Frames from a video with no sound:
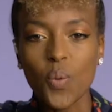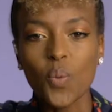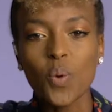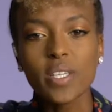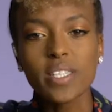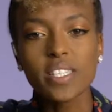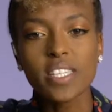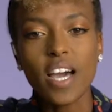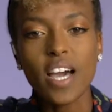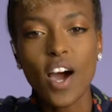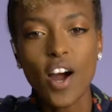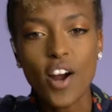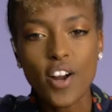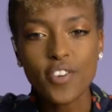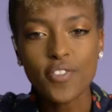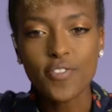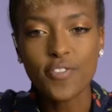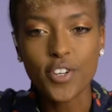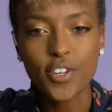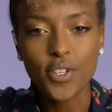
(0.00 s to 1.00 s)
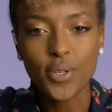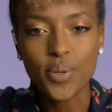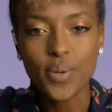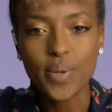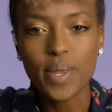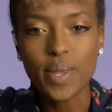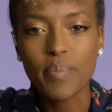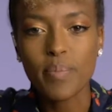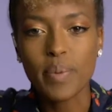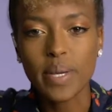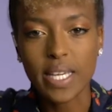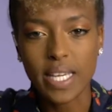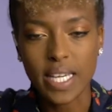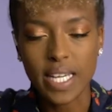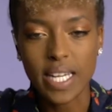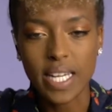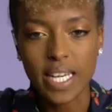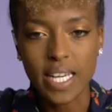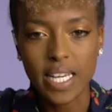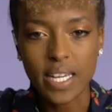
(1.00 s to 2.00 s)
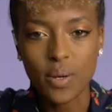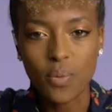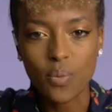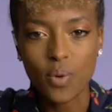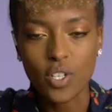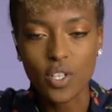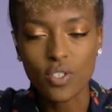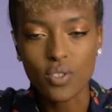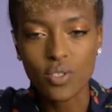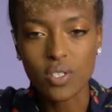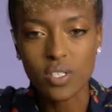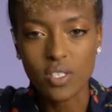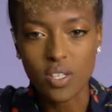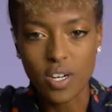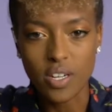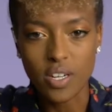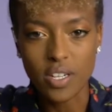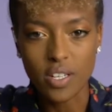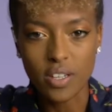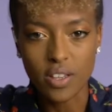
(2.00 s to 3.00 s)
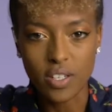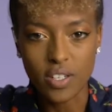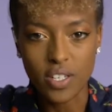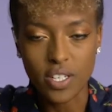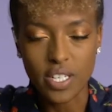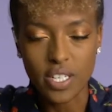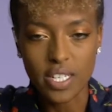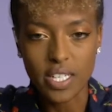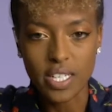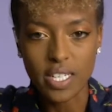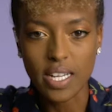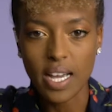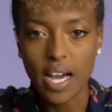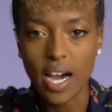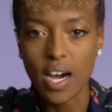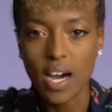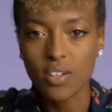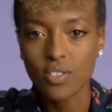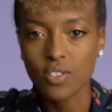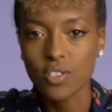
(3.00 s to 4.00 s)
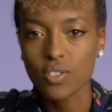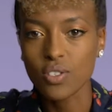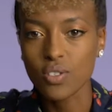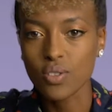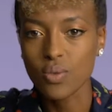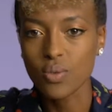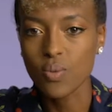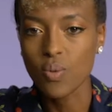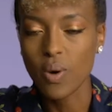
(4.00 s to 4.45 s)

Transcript: Was it hard for you in the beginning when you started learning how to do